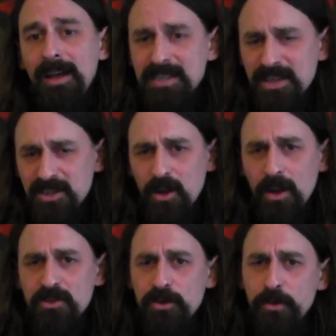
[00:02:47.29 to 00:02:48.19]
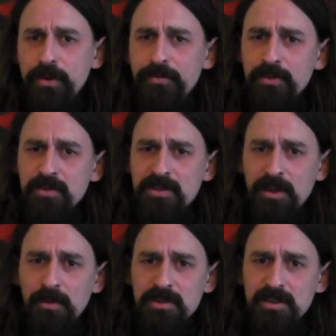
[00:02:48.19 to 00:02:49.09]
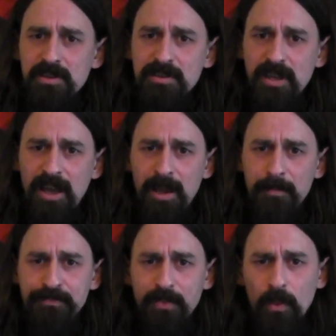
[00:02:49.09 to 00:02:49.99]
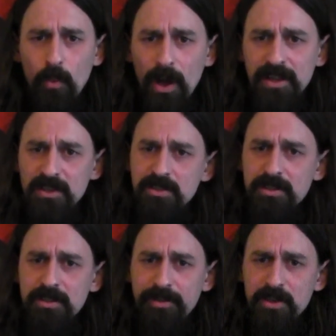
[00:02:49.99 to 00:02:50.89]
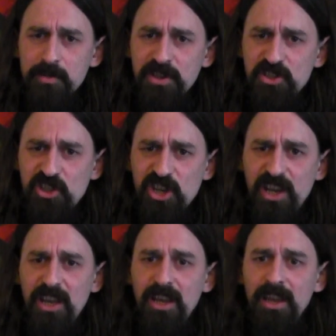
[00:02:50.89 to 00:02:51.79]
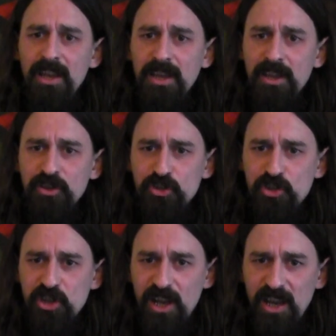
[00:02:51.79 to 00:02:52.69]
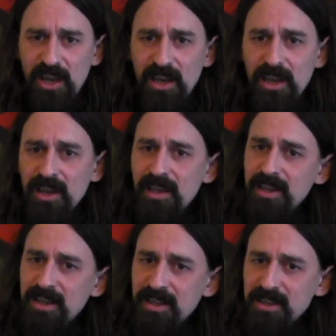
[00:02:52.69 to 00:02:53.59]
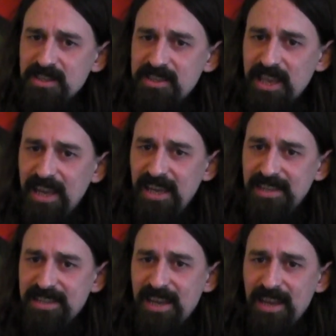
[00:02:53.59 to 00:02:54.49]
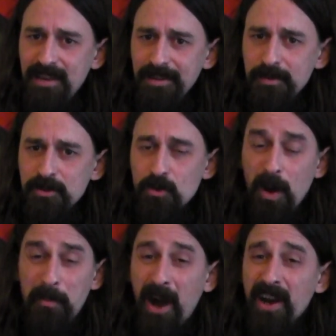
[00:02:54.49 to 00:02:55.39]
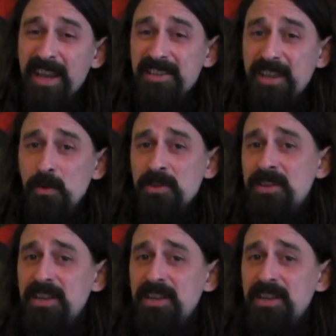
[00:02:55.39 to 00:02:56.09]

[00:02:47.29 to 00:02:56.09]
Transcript: is actually kind of 2 different sequences. The first one is G, G, C, D, which is quite a punky sequence